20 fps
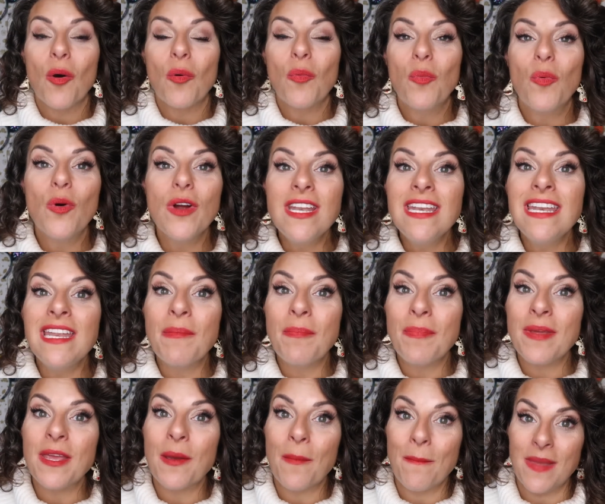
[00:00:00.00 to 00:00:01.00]
Wouldn't it
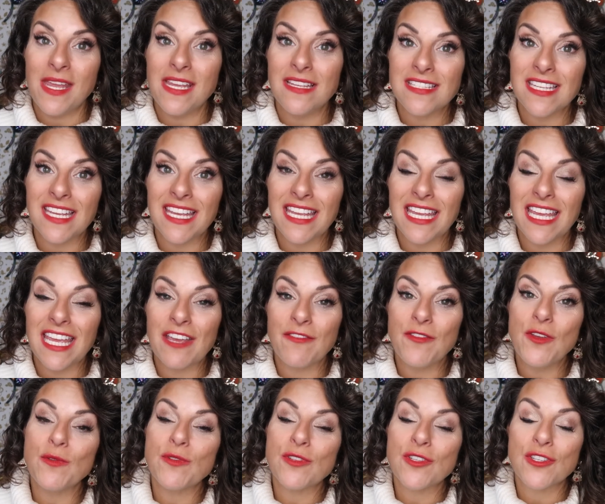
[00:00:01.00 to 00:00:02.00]
be amazing
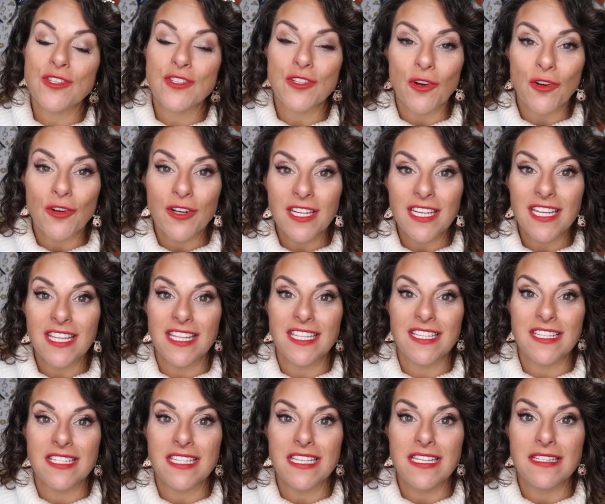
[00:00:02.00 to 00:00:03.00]
if you started
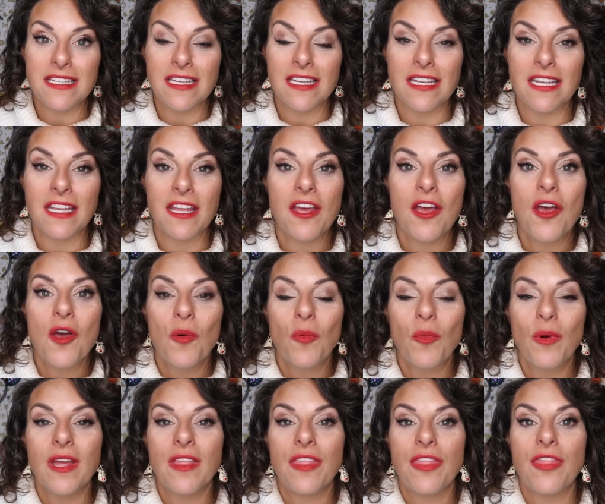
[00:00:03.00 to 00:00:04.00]
this season
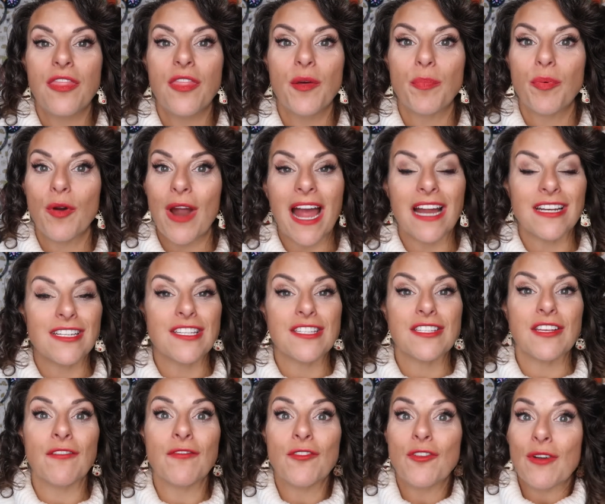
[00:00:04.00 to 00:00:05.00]
with the
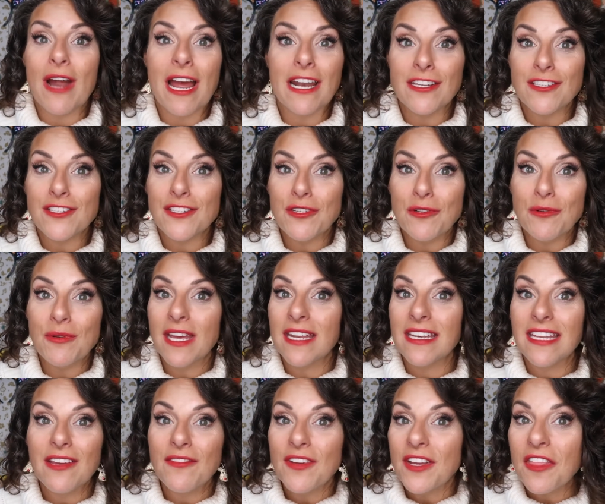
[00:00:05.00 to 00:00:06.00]
practice of gratitude
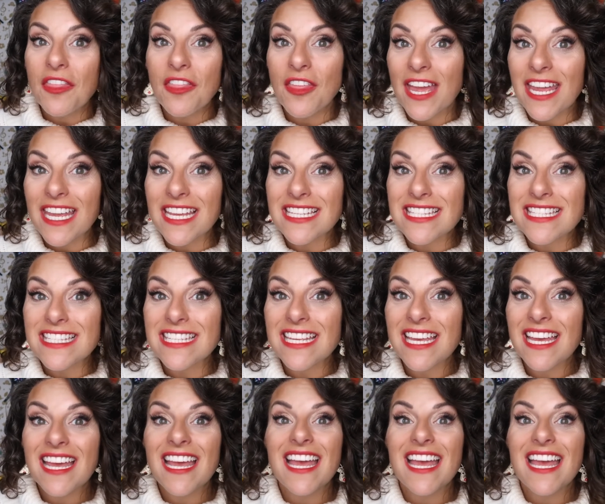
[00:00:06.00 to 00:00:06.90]
and giving thanks?